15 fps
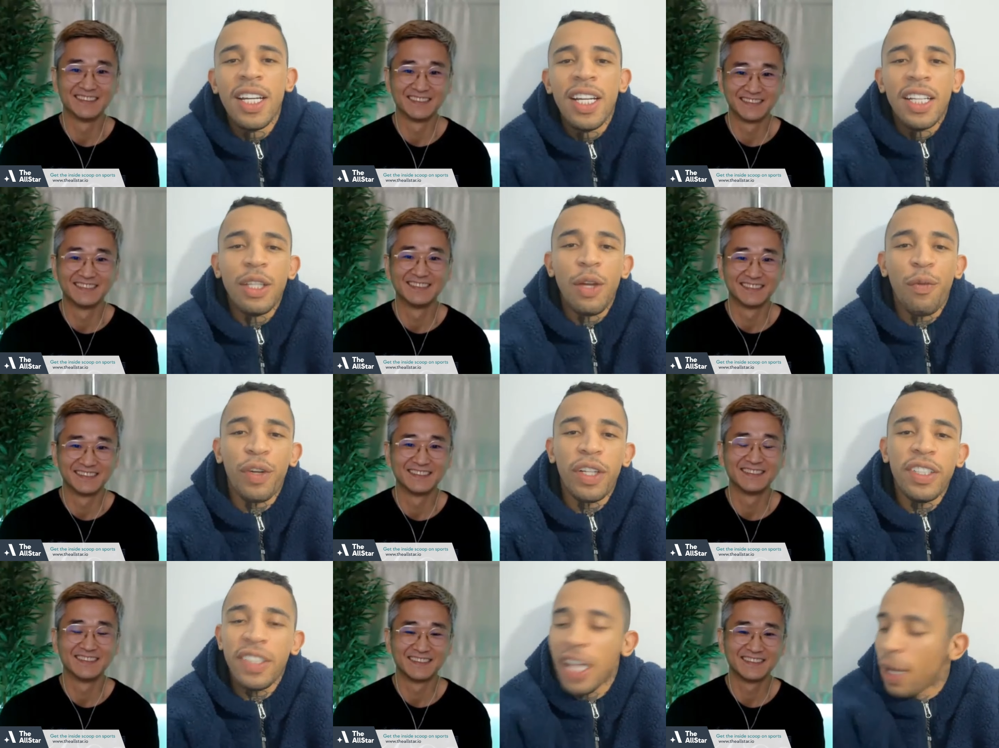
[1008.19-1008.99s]
Speaker 1: Yeah. The
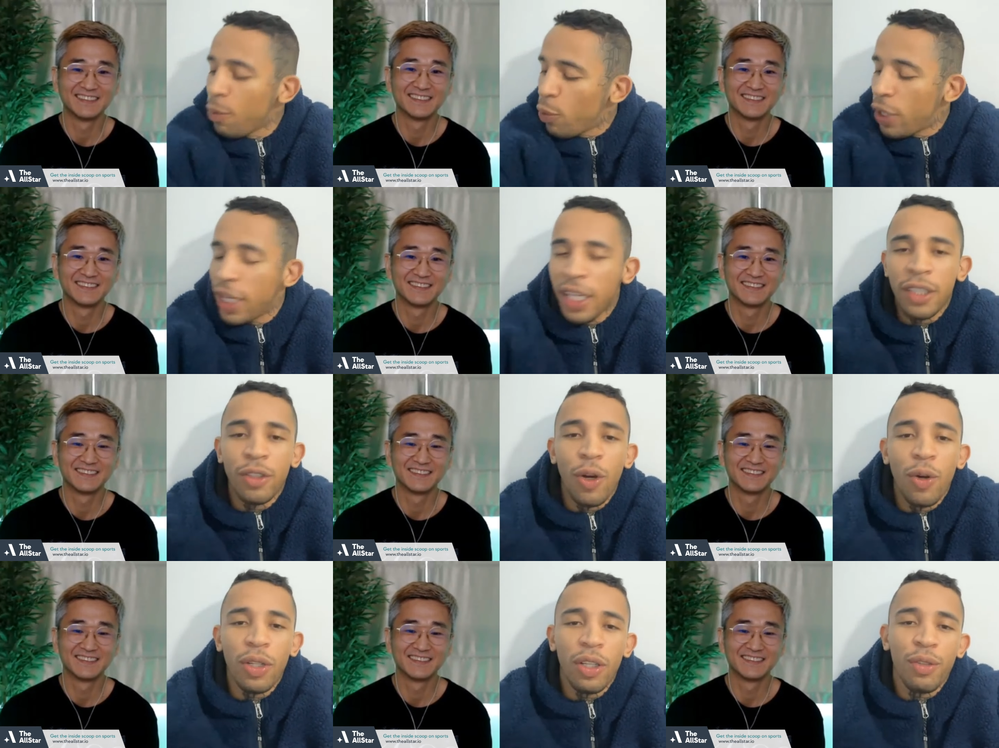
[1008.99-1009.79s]
first time
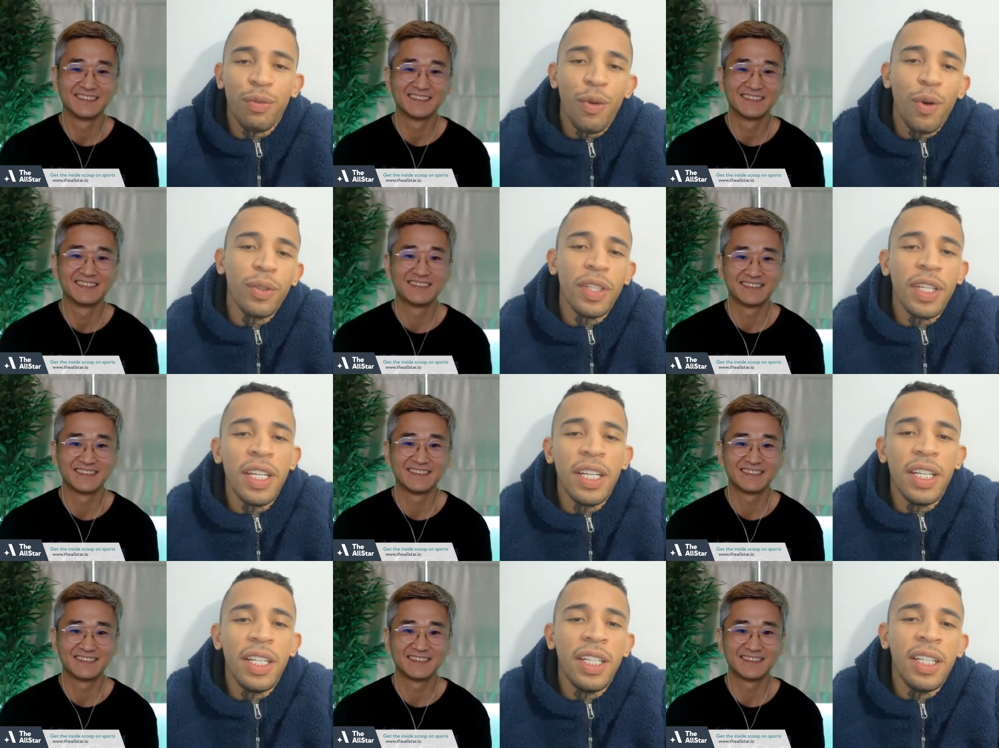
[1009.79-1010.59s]
when Douglas fought
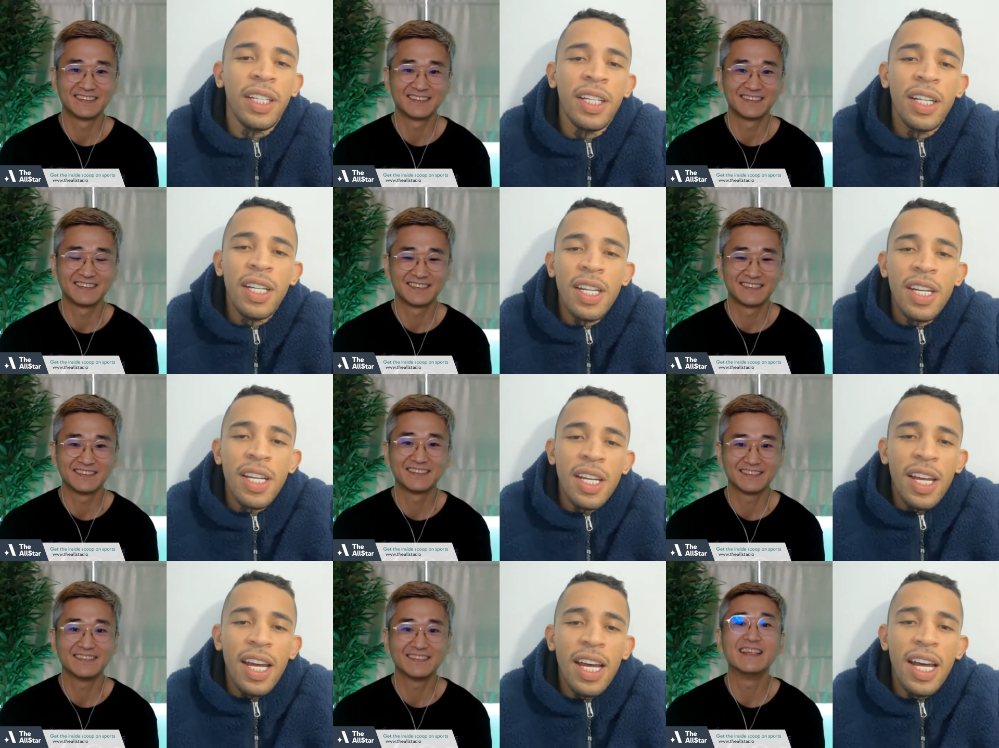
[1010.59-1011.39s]
him,
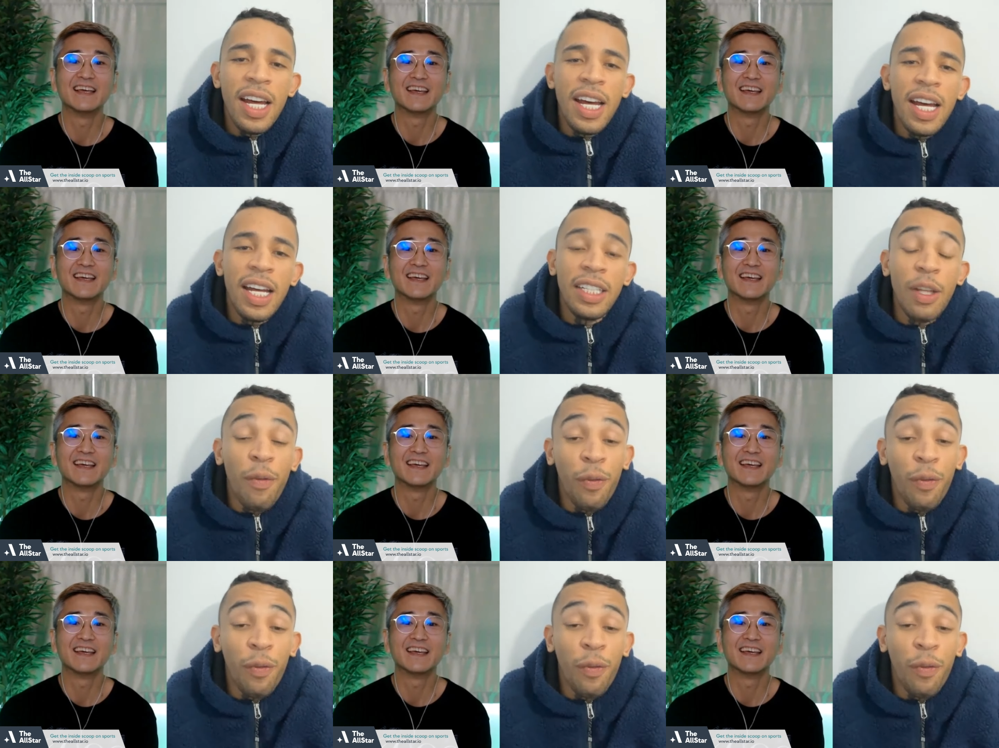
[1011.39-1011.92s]
uh, yeah.